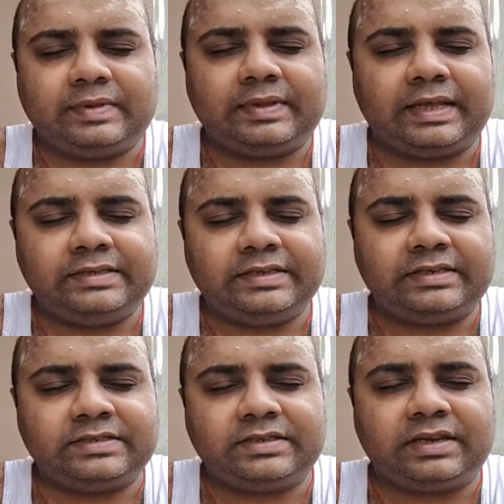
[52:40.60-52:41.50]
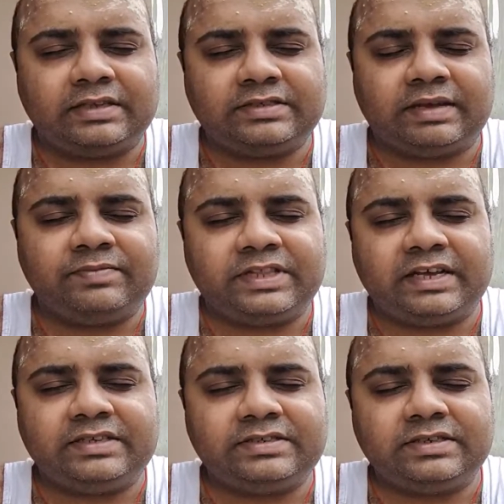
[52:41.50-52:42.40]
Then just touch them with
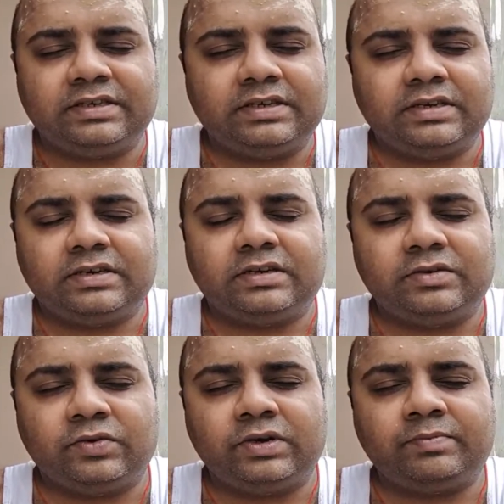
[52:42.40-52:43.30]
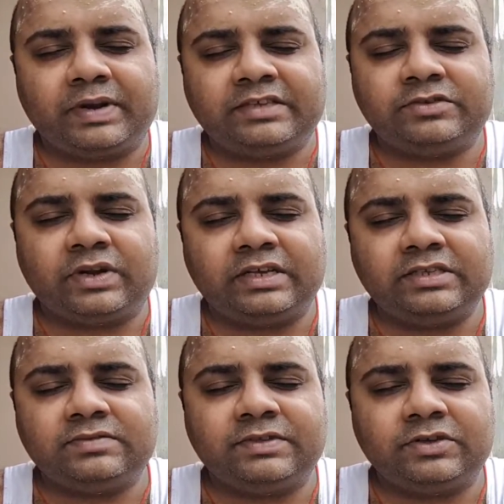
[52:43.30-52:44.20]
eyes. Don't press your eyes
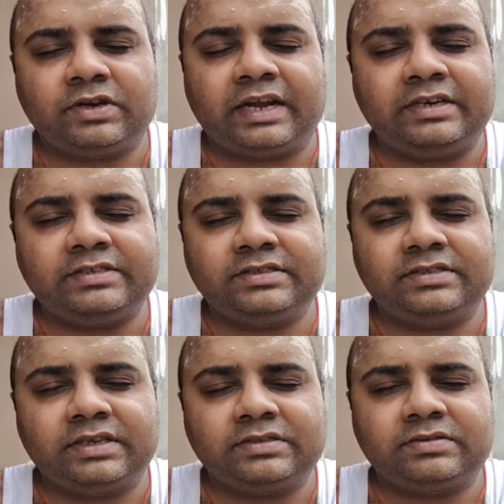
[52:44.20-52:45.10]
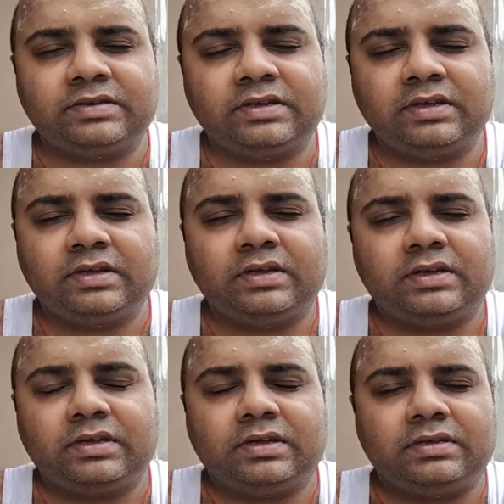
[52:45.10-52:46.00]
with your hands. Just
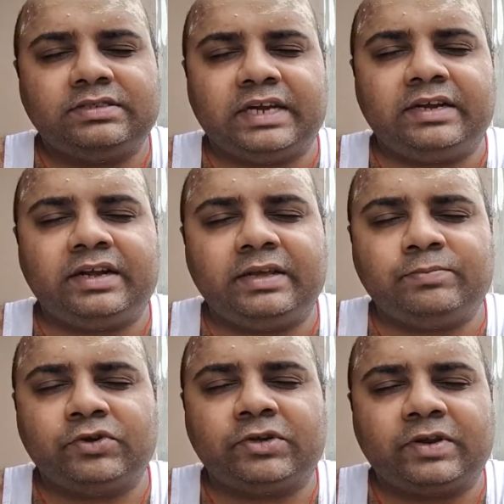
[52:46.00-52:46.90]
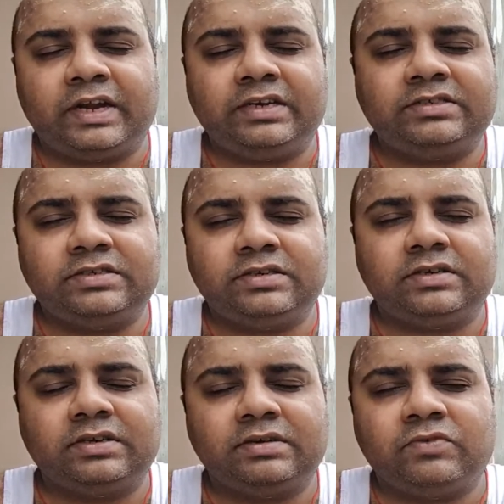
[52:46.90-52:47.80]
gently put your hands,
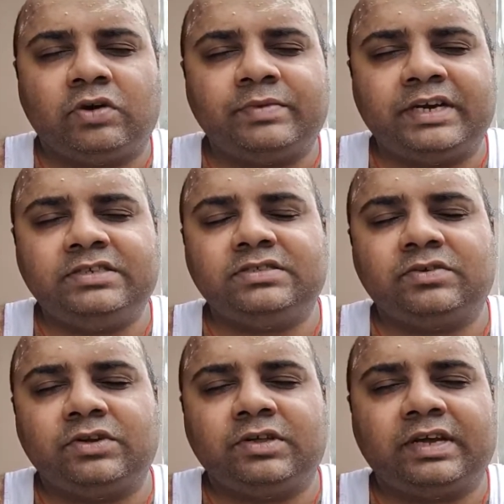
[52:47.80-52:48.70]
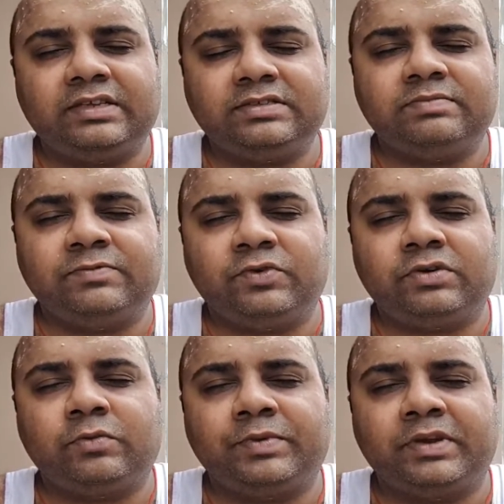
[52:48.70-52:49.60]
warm hands, on your eyes before
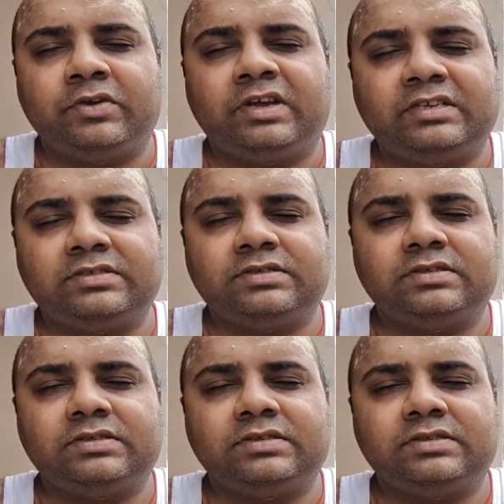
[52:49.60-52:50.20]
opening your eyes.